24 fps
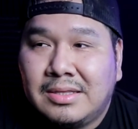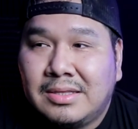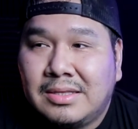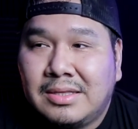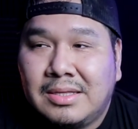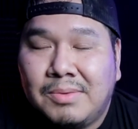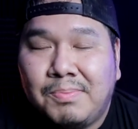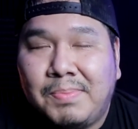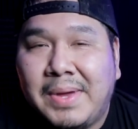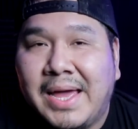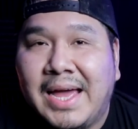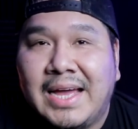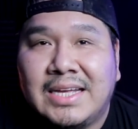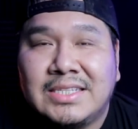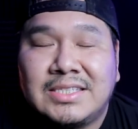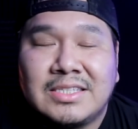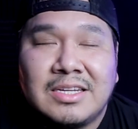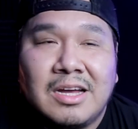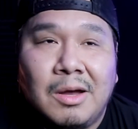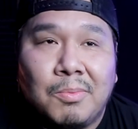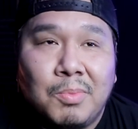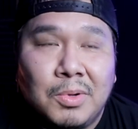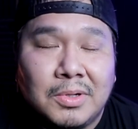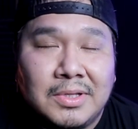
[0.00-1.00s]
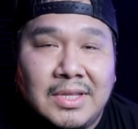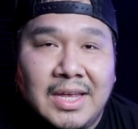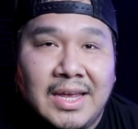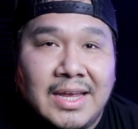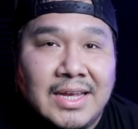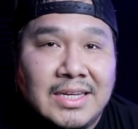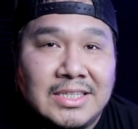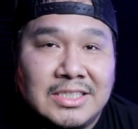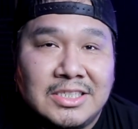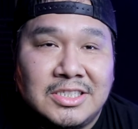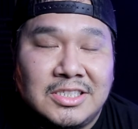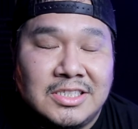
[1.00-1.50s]
the past couple
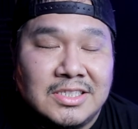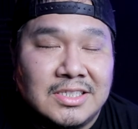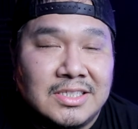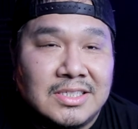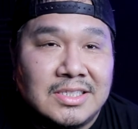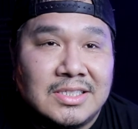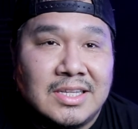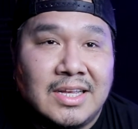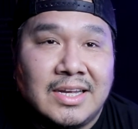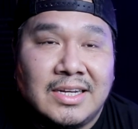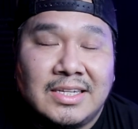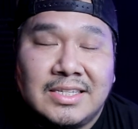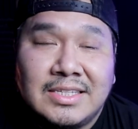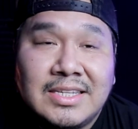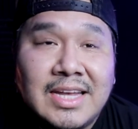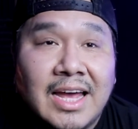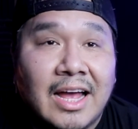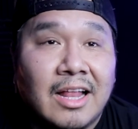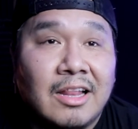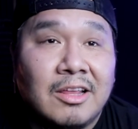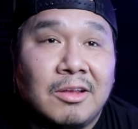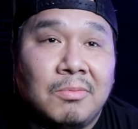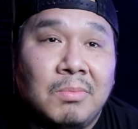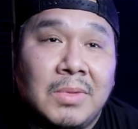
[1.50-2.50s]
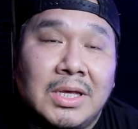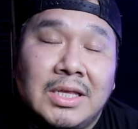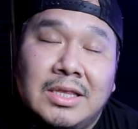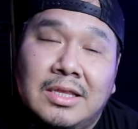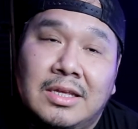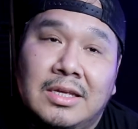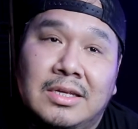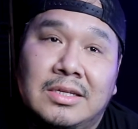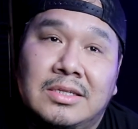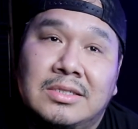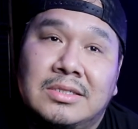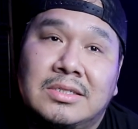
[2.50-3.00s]
days just like telling me
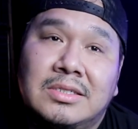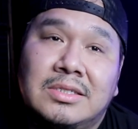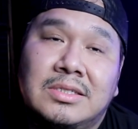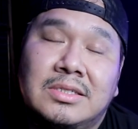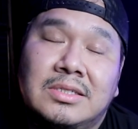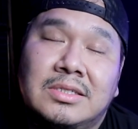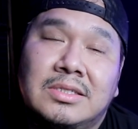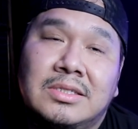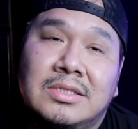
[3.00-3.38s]
things.